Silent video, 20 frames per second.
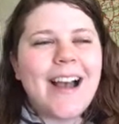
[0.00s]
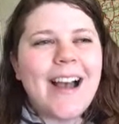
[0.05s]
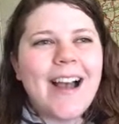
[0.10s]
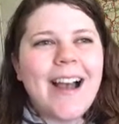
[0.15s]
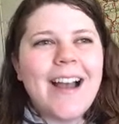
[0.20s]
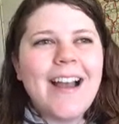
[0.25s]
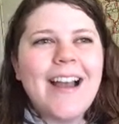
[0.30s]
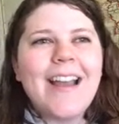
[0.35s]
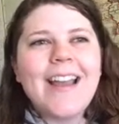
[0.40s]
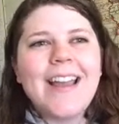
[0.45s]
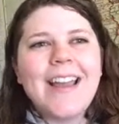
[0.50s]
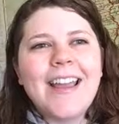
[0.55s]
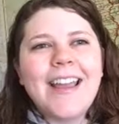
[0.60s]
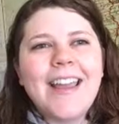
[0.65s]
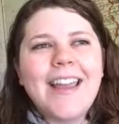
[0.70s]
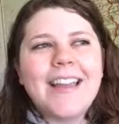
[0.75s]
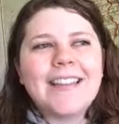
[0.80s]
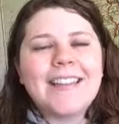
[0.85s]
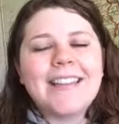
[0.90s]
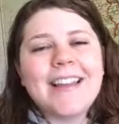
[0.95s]

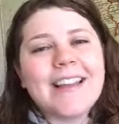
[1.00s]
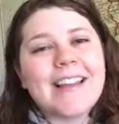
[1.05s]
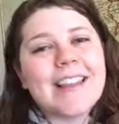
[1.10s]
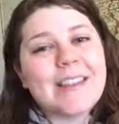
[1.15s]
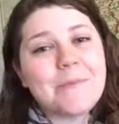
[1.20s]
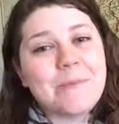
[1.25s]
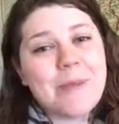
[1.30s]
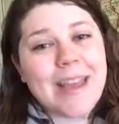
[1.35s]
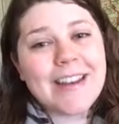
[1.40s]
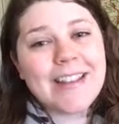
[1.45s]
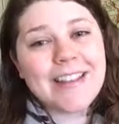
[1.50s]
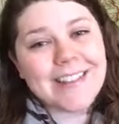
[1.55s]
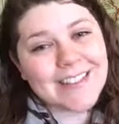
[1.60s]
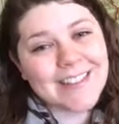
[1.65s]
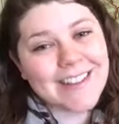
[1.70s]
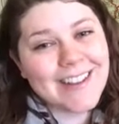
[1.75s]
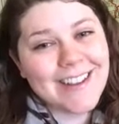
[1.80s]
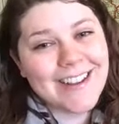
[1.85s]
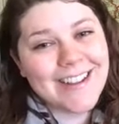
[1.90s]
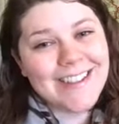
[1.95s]
I like the penny
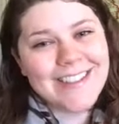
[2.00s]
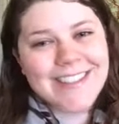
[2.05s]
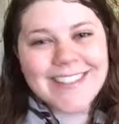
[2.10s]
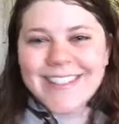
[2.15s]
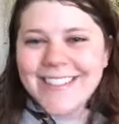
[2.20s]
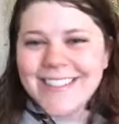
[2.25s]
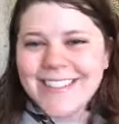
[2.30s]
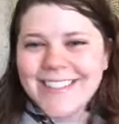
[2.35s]
slots.